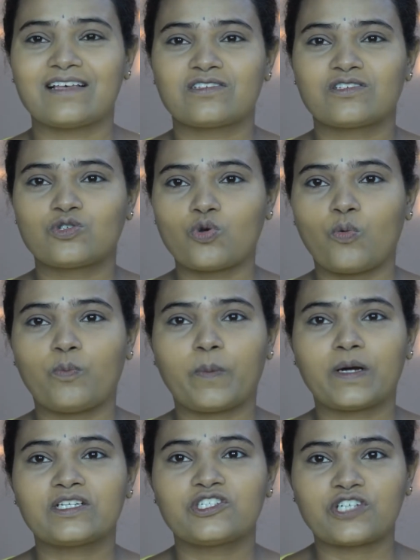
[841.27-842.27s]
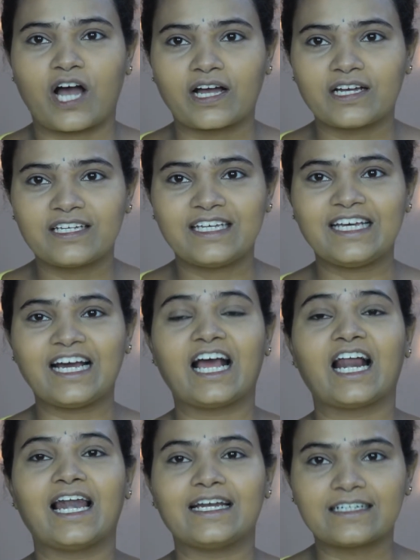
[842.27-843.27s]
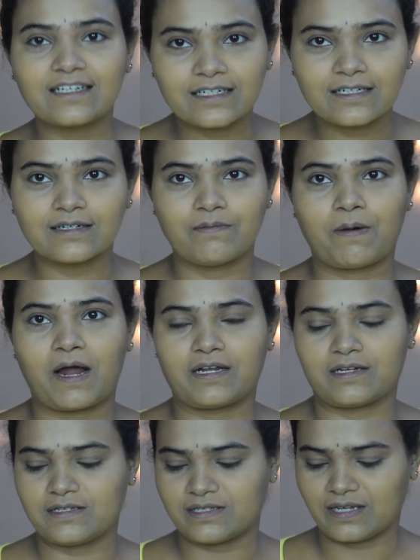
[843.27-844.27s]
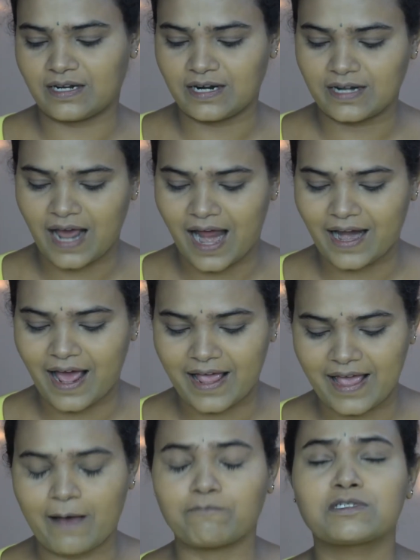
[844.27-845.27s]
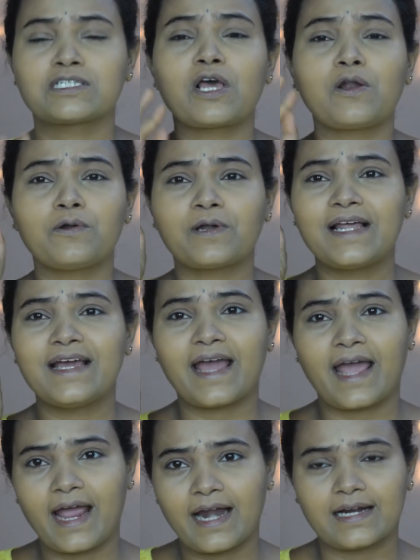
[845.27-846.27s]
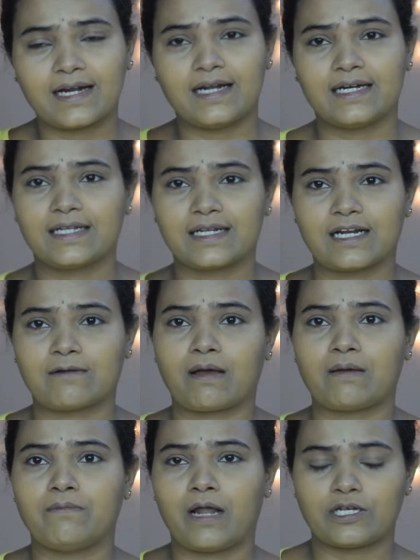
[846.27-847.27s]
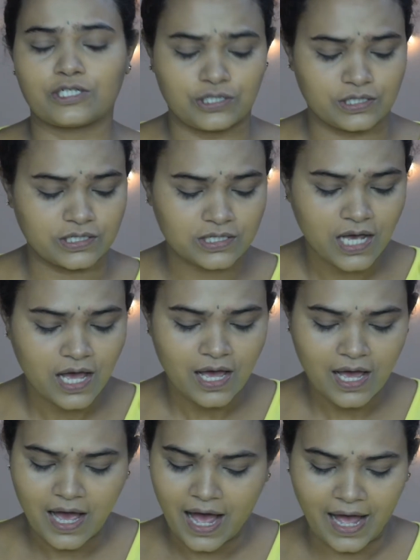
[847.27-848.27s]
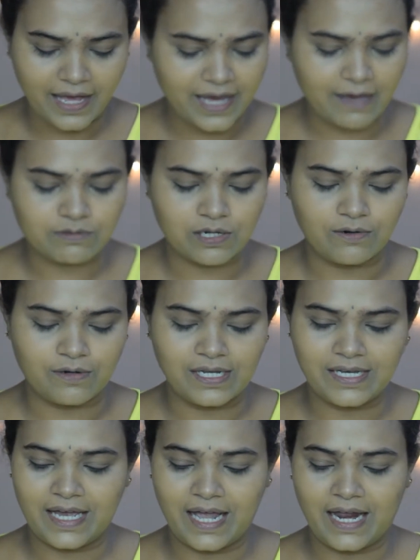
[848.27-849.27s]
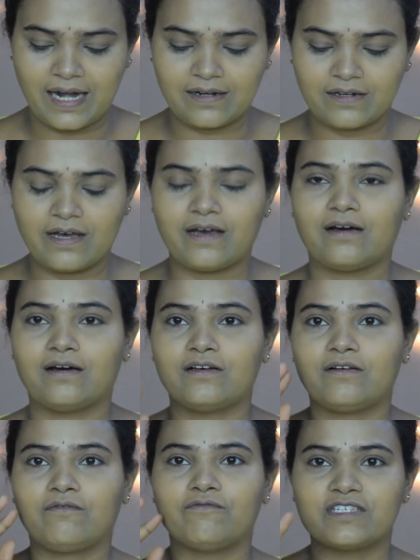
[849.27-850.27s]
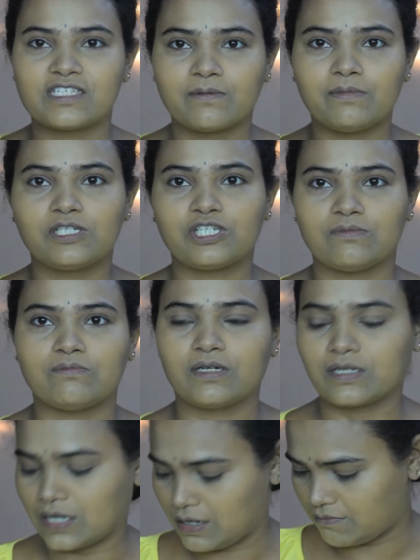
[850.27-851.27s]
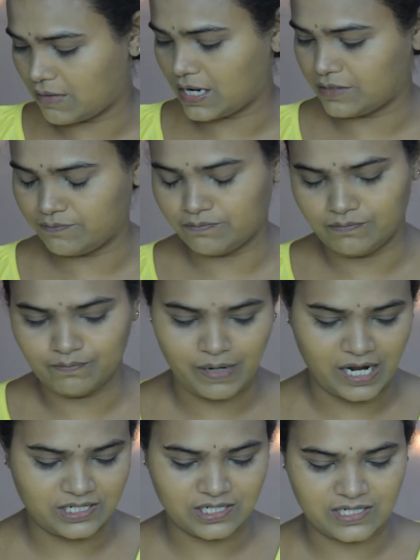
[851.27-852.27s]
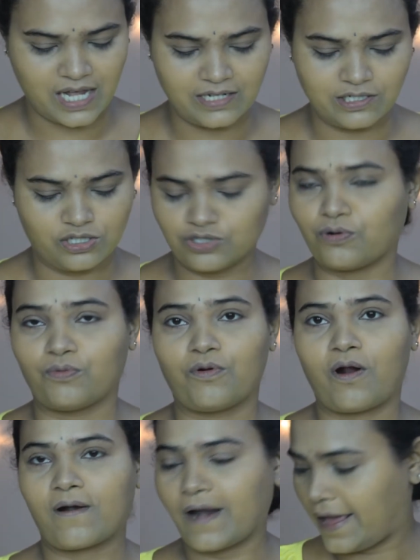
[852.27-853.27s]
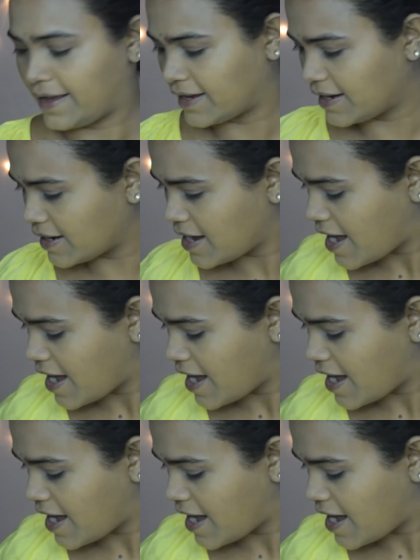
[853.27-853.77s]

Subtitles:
super chunky glitter particles in it, and I absolutely hate glitter in my blushes. I absolutely hate visible shimmer in my blushes. I just do not like it.